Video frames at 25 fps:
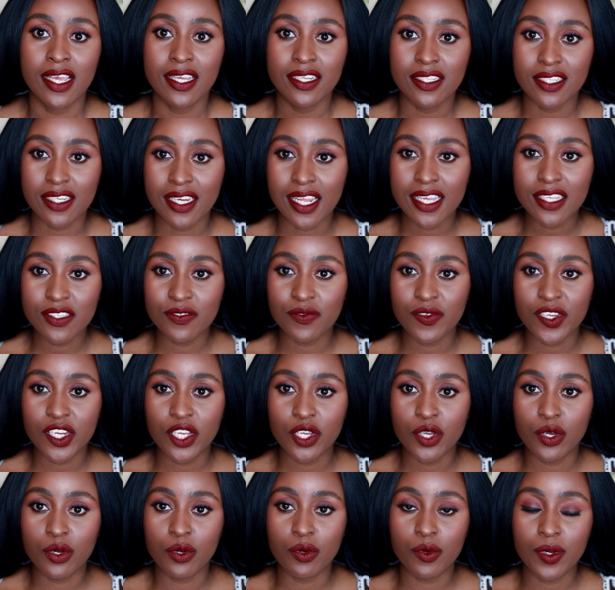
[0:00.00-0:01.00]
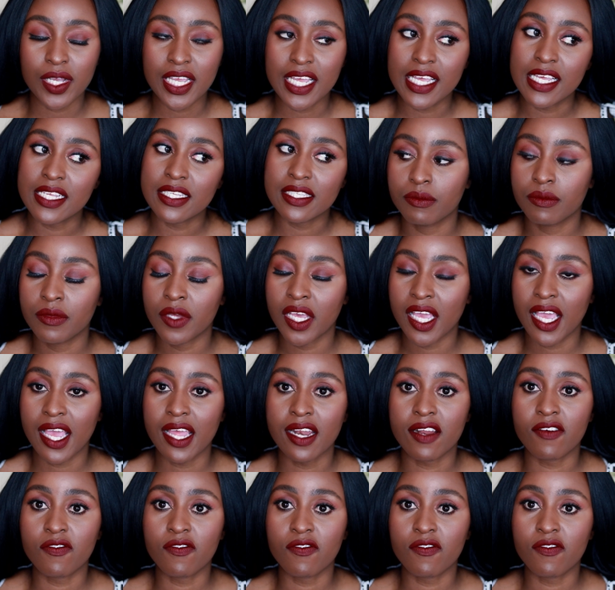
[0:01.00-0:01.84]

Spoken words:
Today's video is an